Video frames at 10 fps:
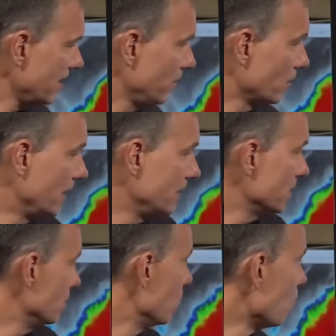heavy
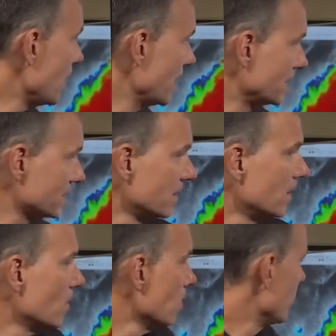rains, and winds.
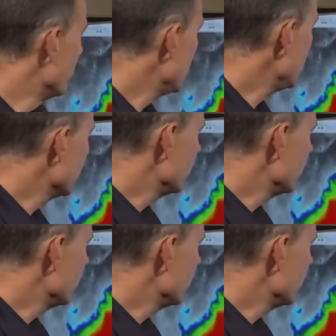But many